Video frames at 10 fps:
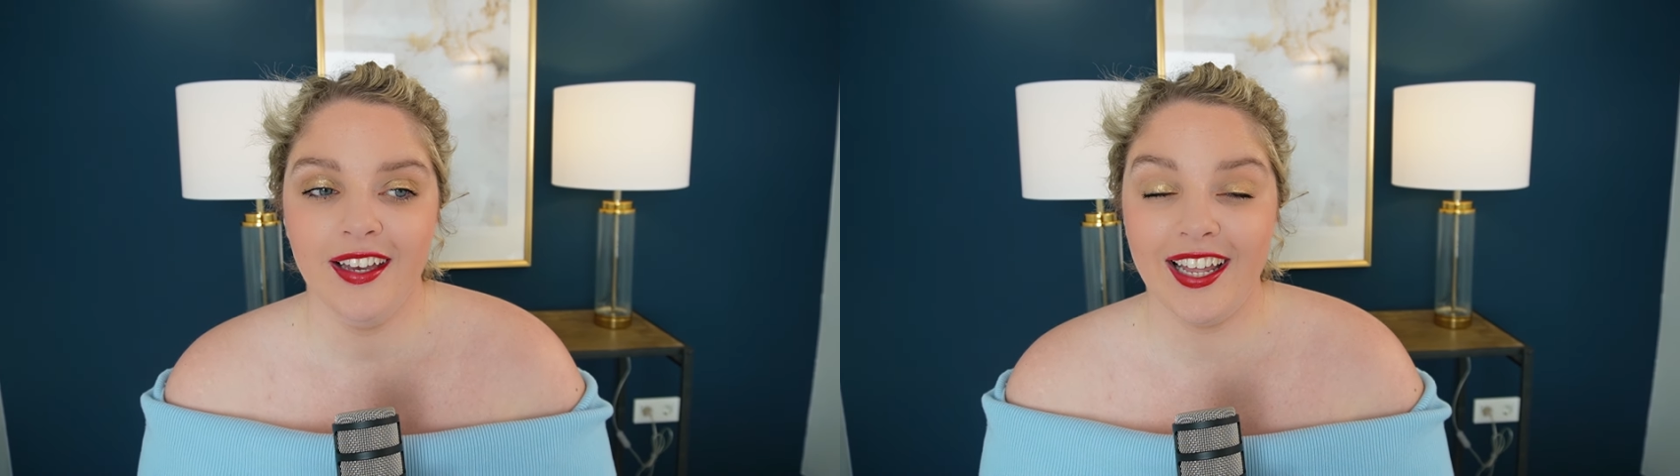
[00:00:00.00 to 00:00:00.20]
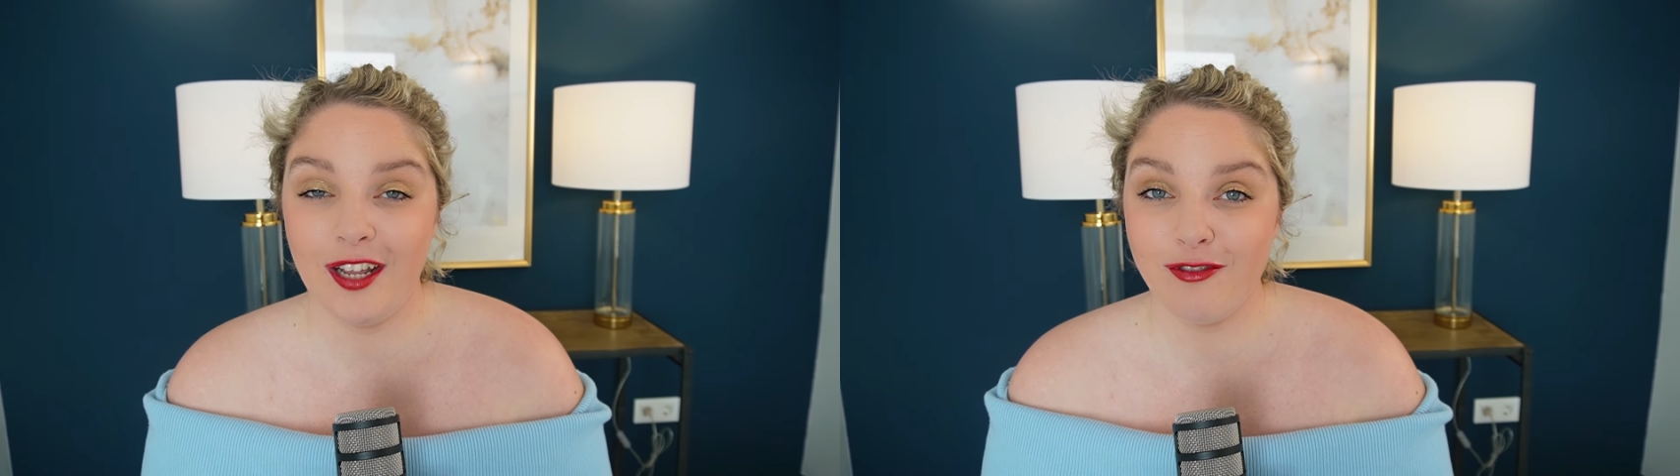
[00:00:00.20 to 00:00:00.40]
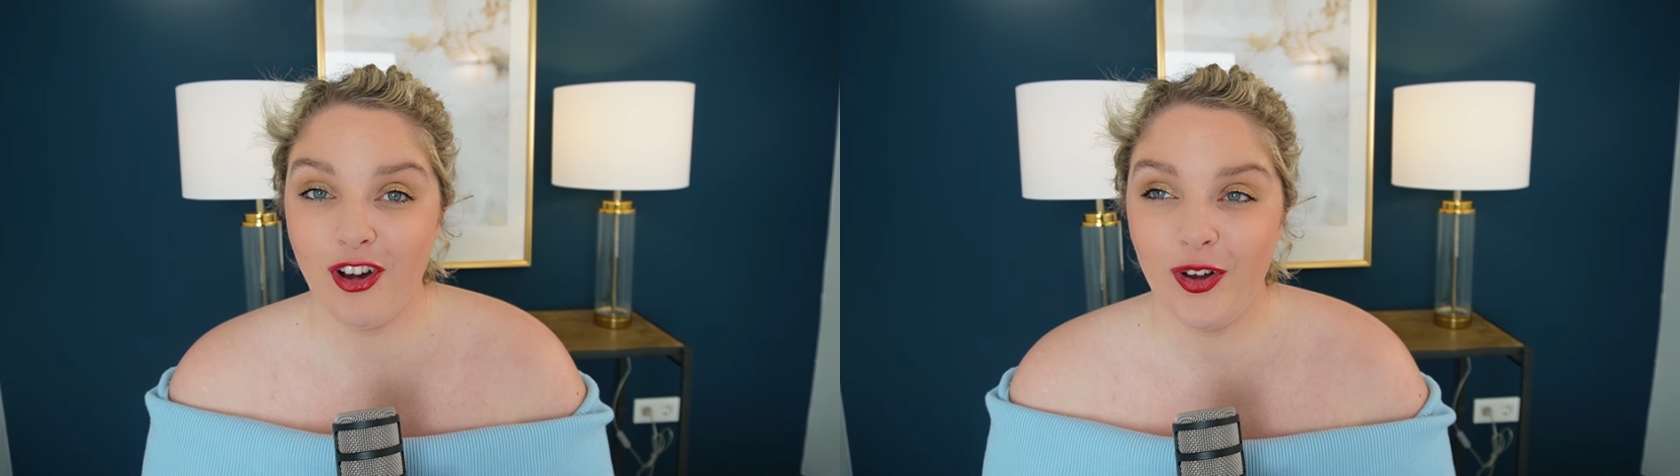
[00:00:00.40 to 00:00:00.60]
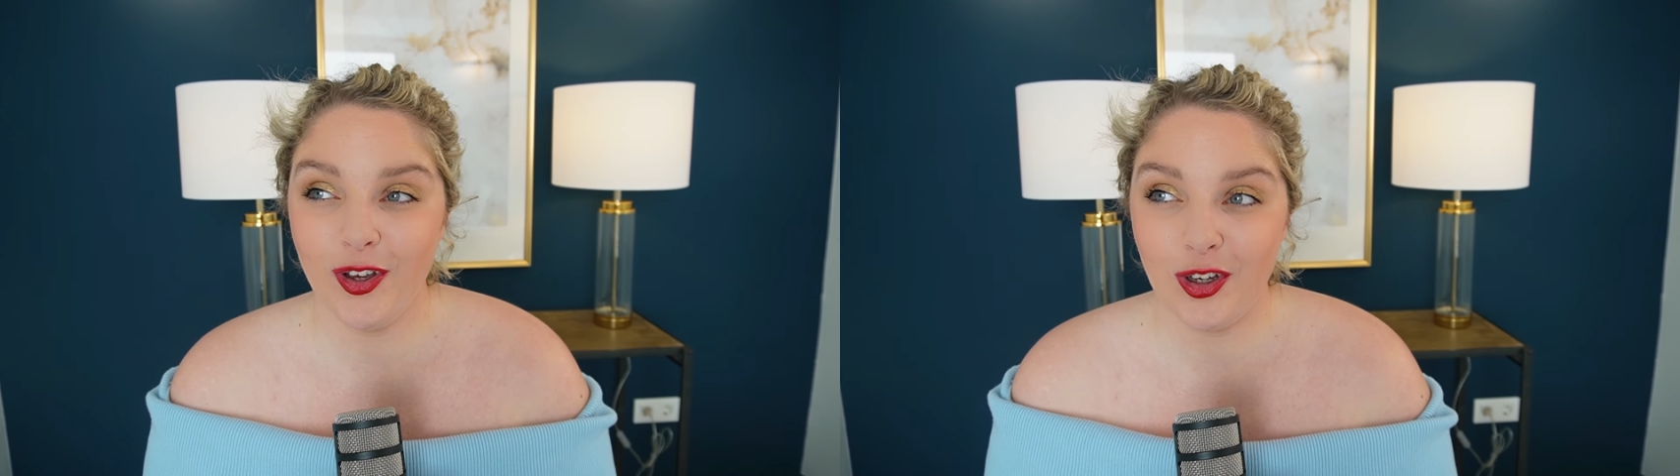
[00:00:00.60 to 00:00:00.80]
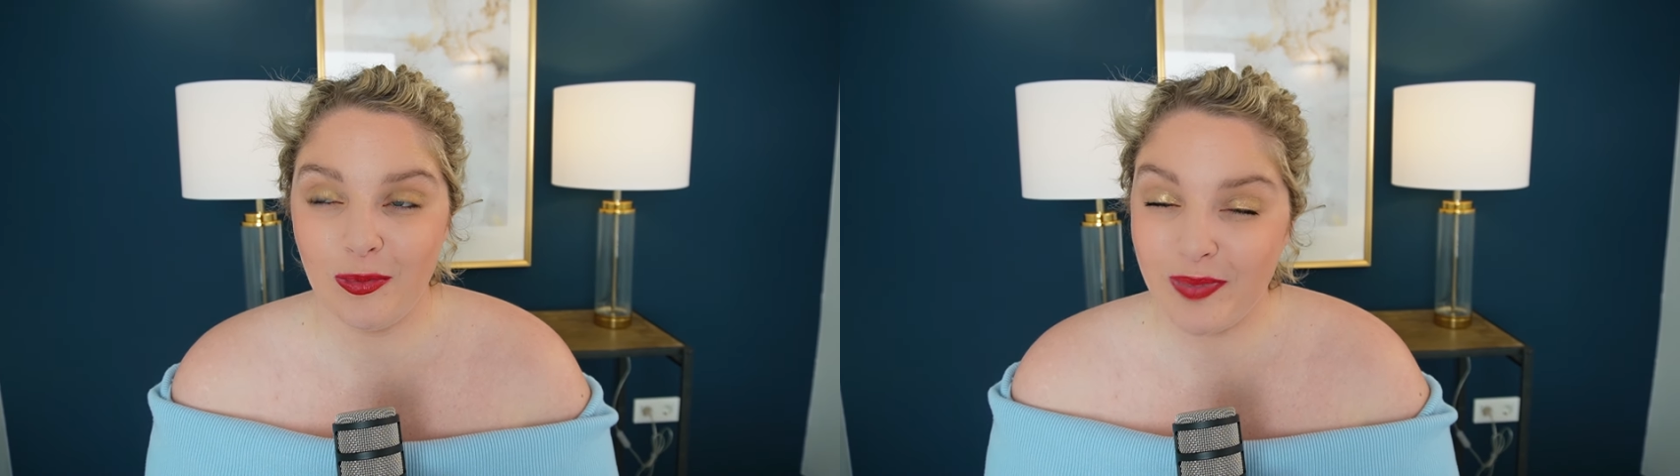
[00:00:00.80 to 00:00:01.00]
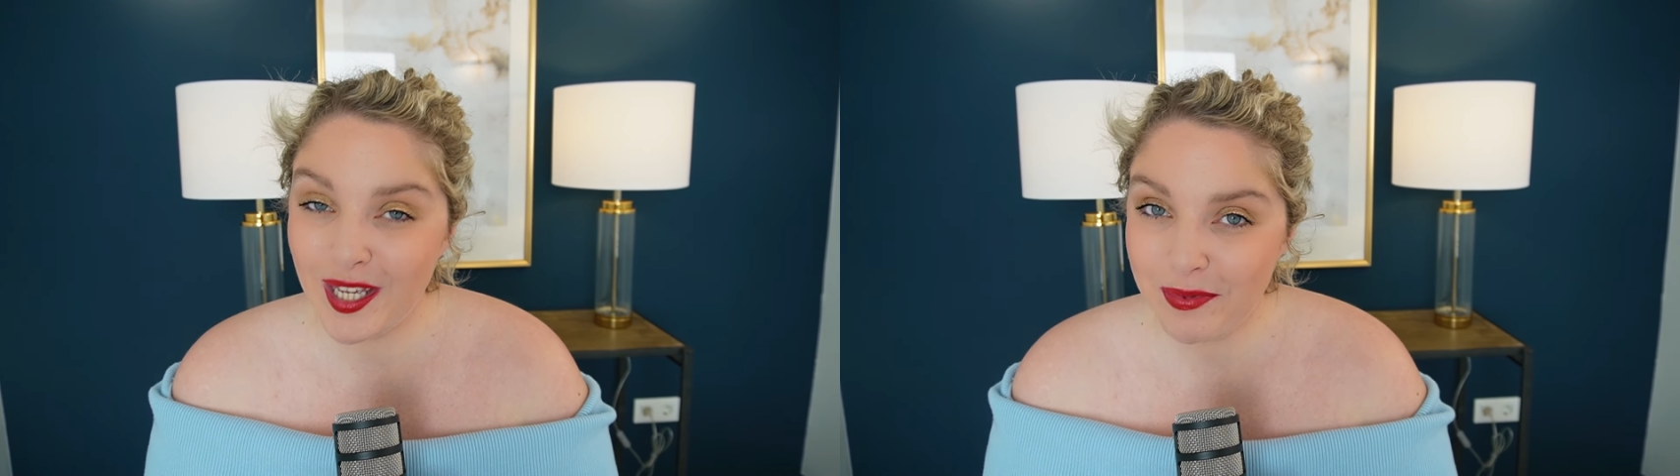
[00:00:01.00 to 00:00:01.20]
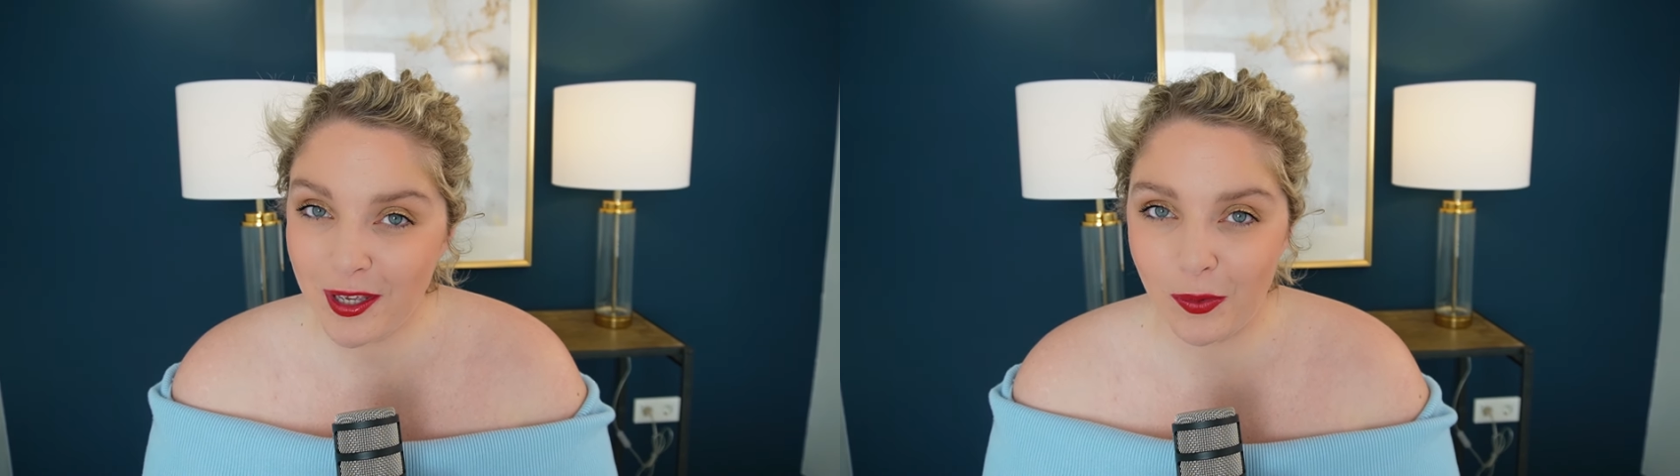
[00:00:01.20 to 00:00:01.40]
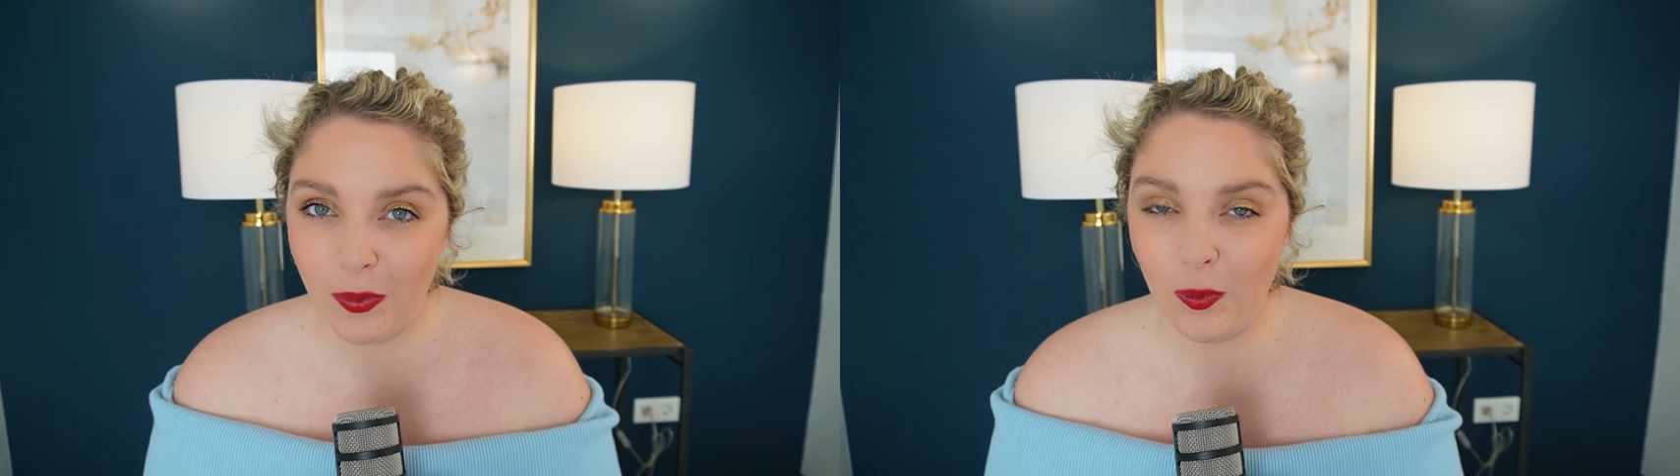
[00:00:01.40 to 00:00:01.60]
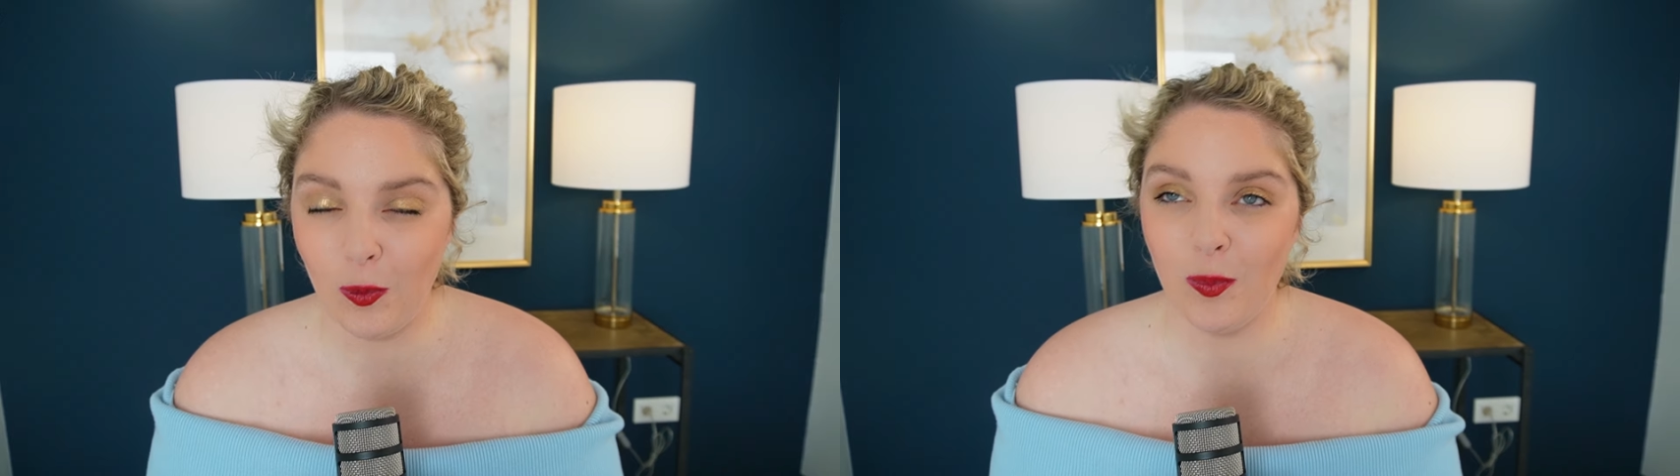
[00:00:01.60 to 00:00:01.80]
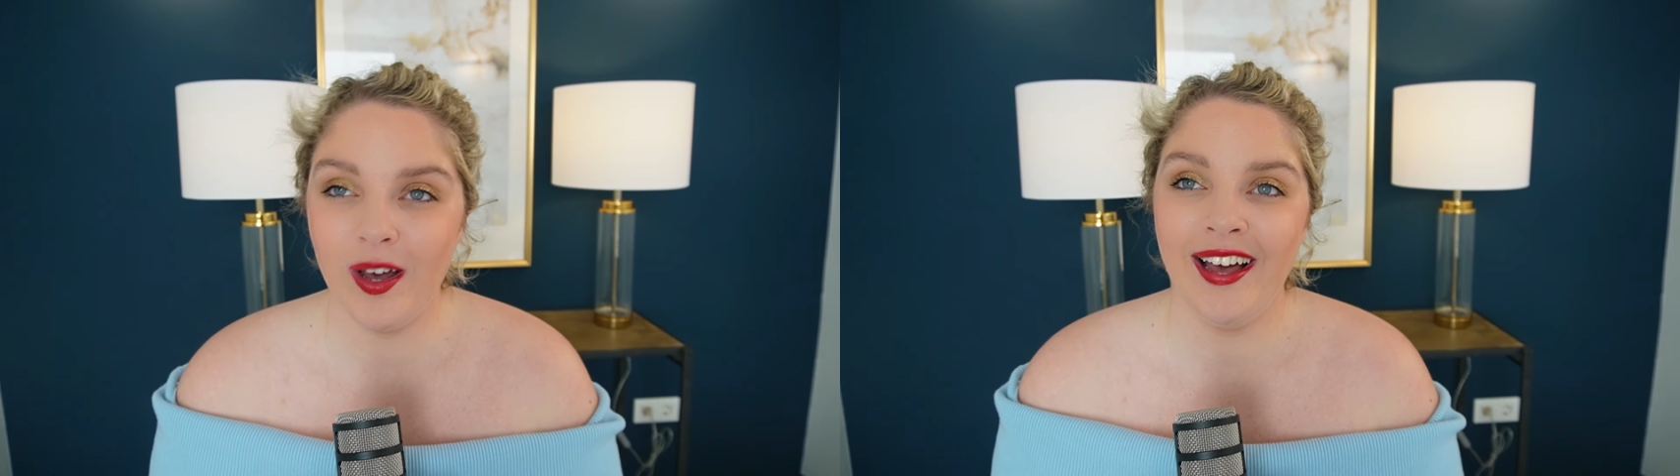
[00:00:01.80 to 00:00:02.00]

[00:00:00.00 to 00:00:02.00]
And I've got a young baby at home